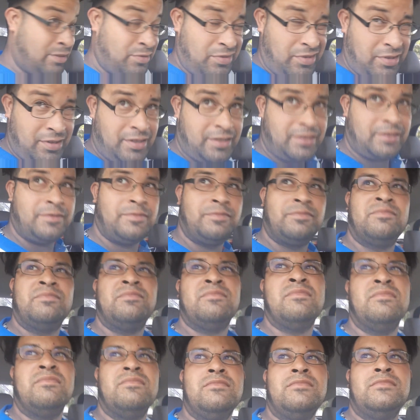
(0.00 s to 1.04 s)
what it is.
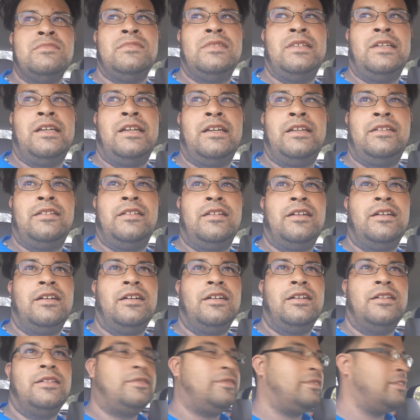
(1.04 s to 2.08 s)
And
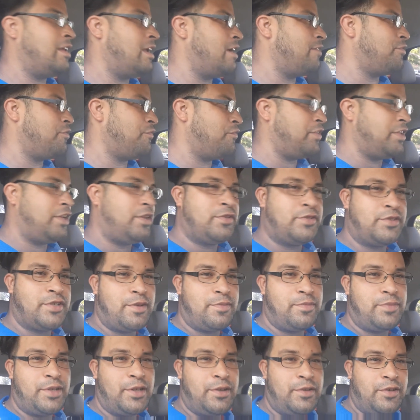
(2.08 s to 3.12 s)
uh, they have the
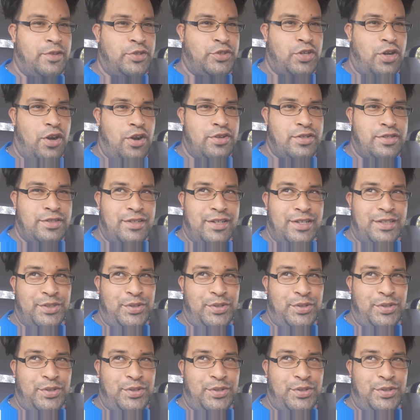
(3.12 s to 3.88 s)
videos up there. They're charging like